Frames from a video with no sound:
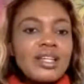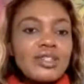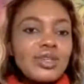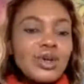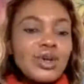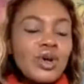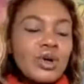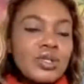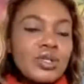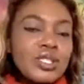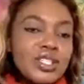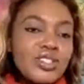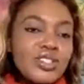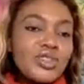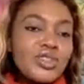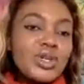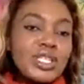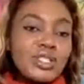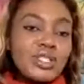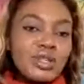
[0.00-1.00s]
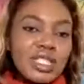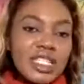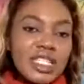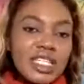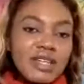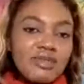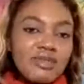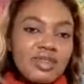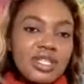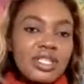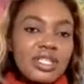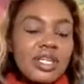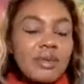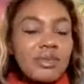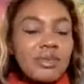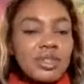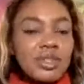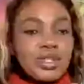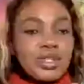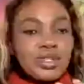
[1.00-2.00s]
So concentrate on giving
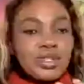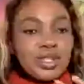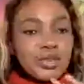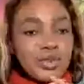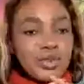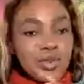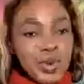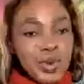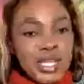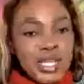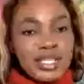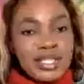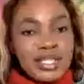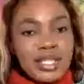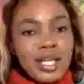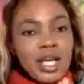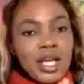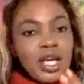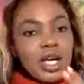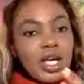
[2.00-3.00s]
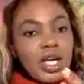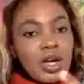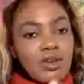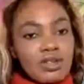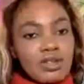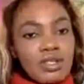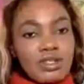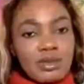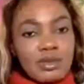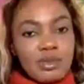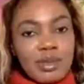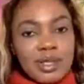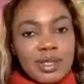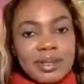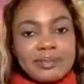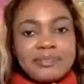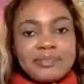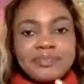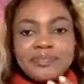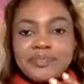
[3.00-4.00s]
them the right
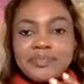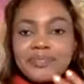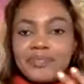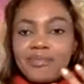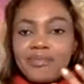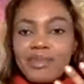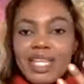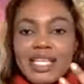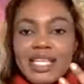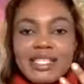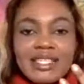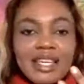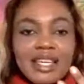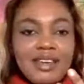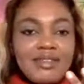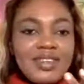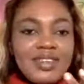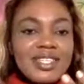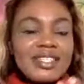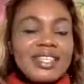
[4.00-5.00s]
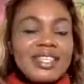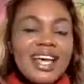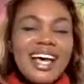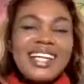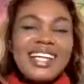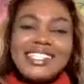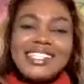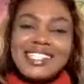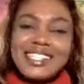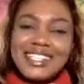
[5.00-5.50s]
customer service. And